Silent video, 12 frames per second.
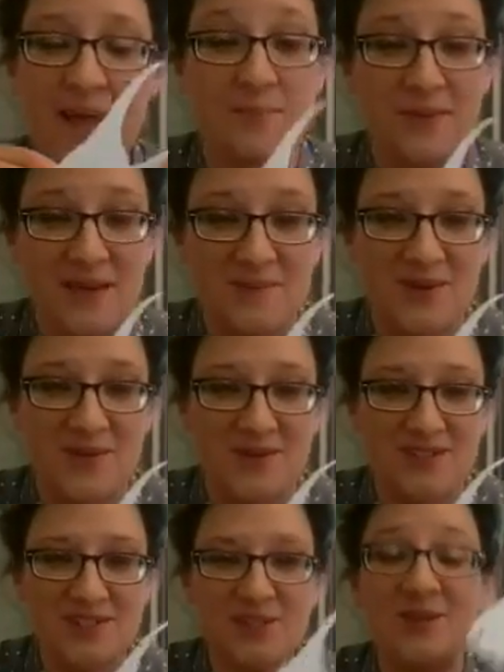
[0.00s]
But I'm
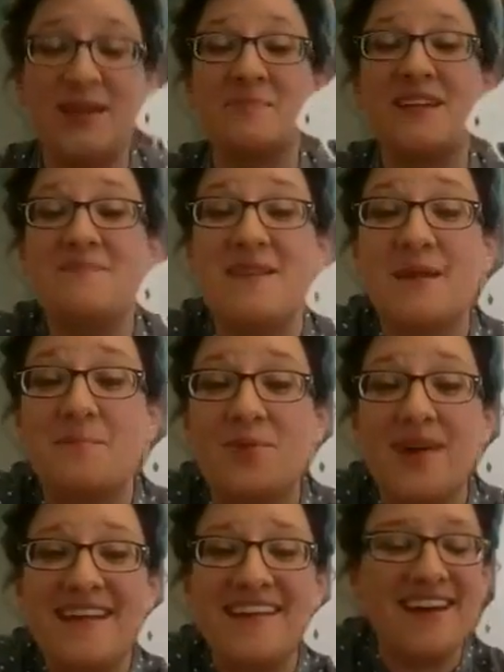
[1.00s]
going to, and I'm going to make it
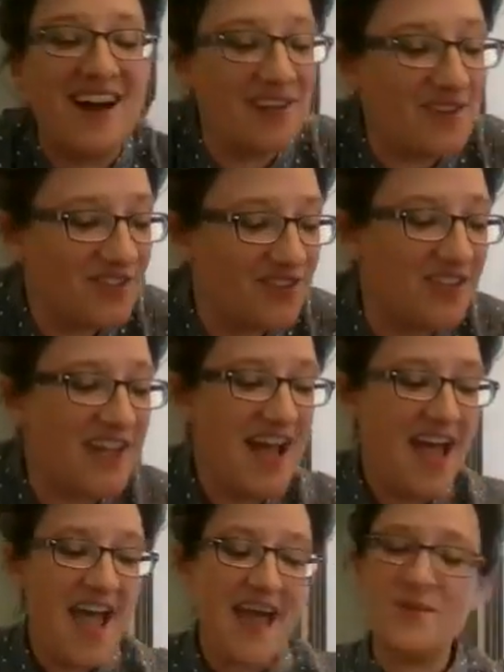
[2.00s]
bright and colorful.
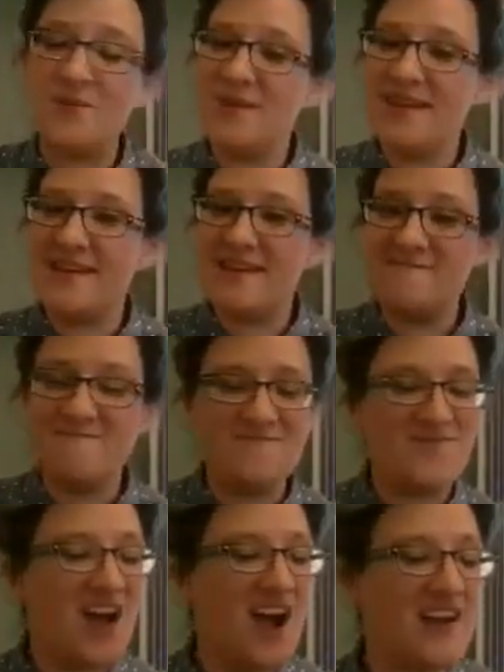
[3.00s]
And we
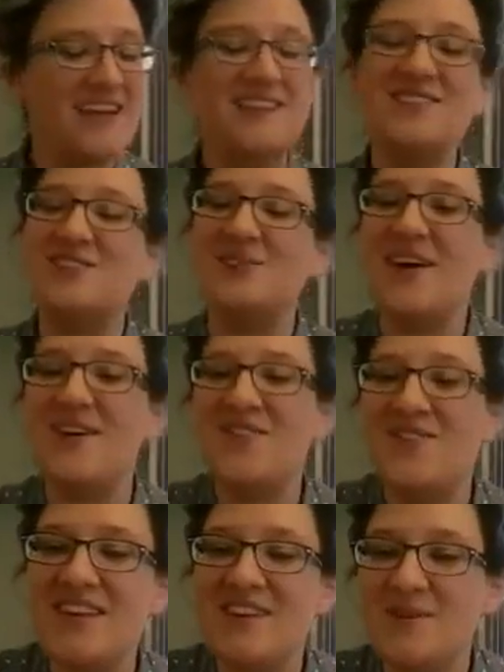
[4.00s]
are going to do a
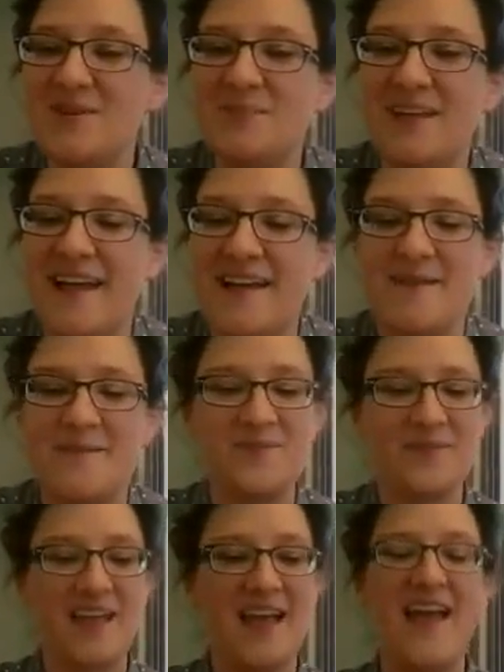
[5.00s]
finger play.
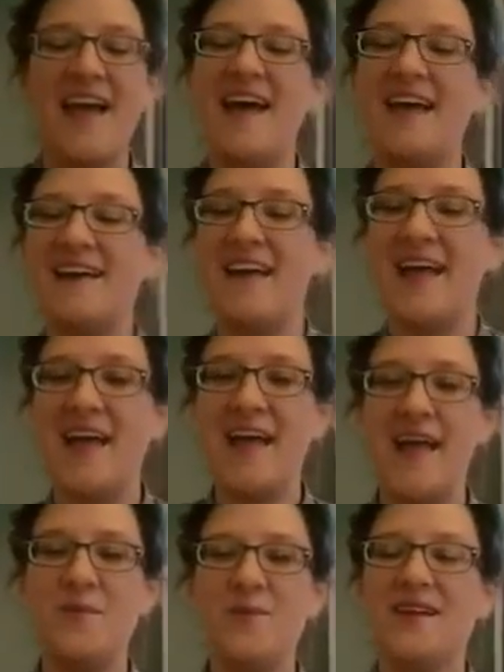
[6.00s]

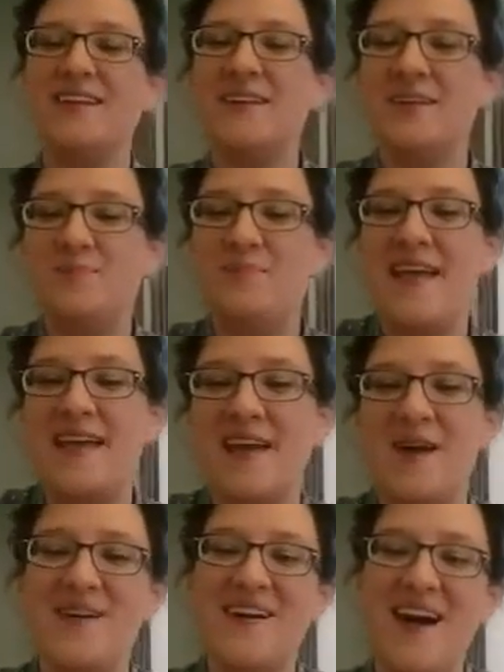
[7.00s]
And we're going to make
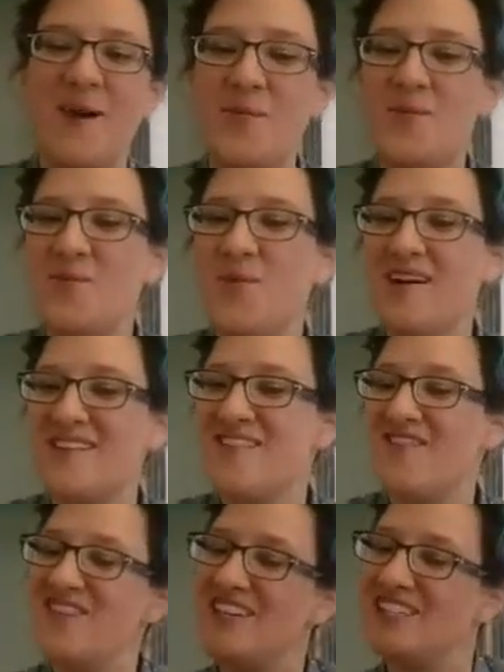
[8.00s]

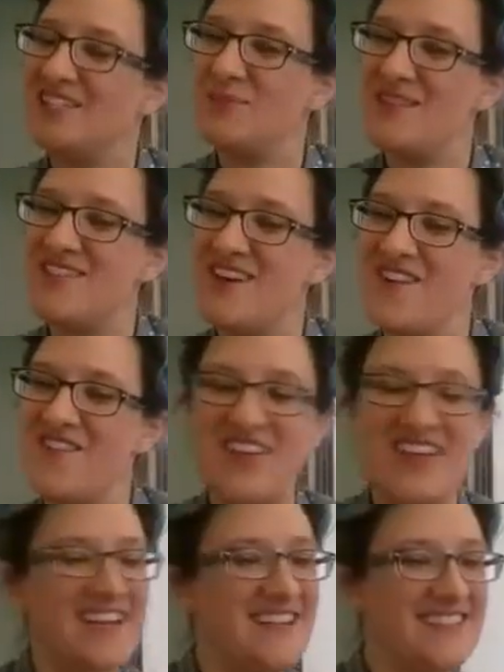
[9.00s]
one fish with our
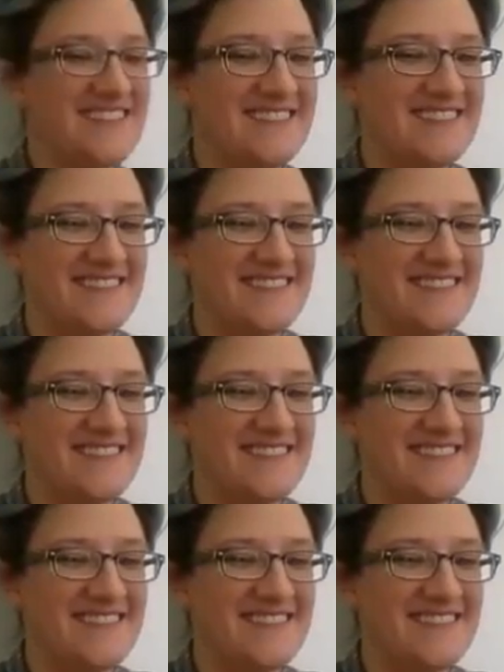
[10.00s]
finger.